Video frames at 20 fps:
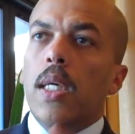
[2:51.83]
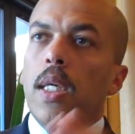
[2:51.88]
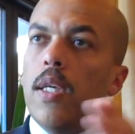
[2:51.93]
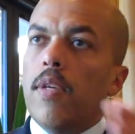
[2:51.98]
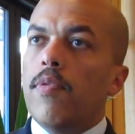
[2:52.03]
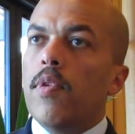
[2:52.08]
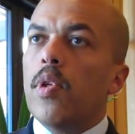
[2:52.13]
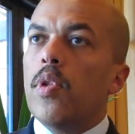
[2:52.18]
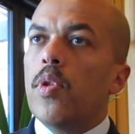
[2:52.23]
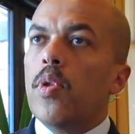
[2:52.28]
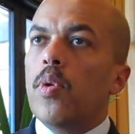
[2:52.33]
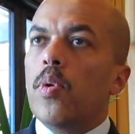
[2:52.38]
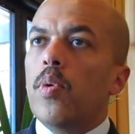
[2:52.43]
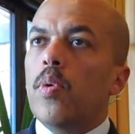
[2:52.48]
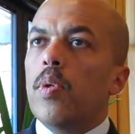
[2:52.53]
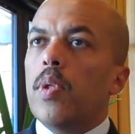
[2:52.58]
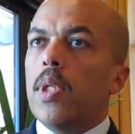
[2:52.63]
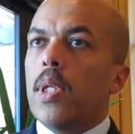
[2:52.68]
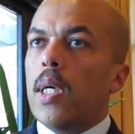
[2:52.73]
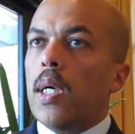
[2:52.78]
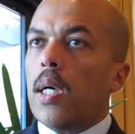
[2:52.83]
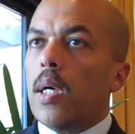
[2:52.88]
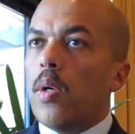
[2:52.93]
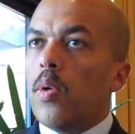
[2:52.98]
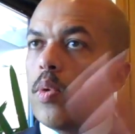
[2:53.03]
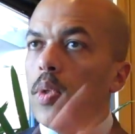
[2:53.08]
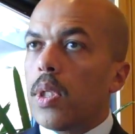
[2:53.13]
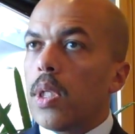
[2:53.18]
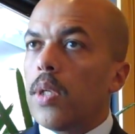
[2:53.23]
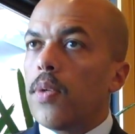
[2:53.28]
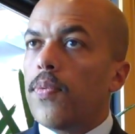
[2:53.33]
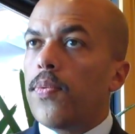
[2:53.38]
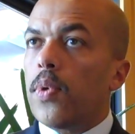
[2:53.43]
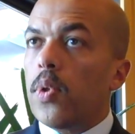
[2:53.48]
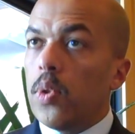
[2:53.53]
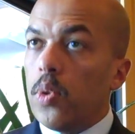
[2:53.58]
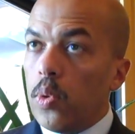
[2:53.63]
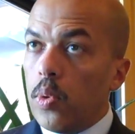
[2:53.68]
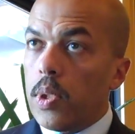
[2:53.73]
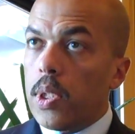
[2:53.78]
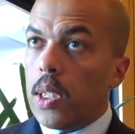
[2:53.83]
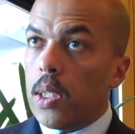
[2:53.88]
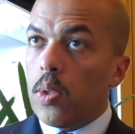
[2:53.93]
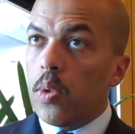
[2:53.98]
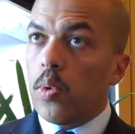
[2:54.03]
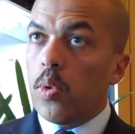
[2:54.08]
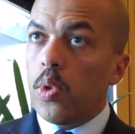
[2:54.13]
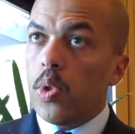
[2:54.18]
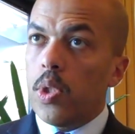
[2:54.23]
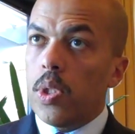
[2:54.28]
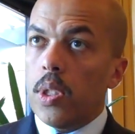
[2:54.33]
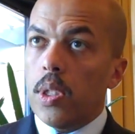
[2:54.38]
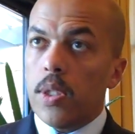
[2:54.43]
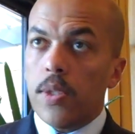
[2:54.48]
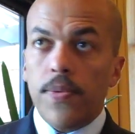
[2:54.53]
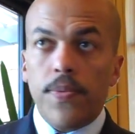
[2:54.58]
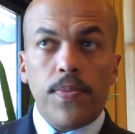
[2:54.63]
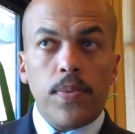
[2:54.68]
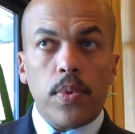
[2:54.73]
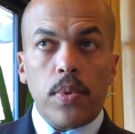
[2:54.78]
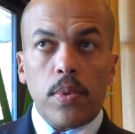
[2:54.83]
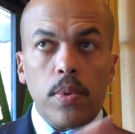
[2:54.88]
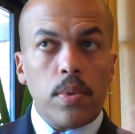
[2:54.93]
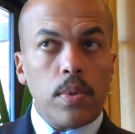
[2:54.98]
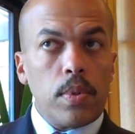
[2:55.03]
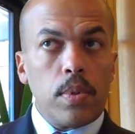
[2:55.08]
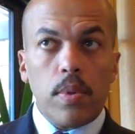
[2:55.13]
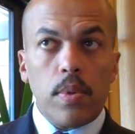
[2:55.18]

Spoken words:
even though they are looking for new technologies for,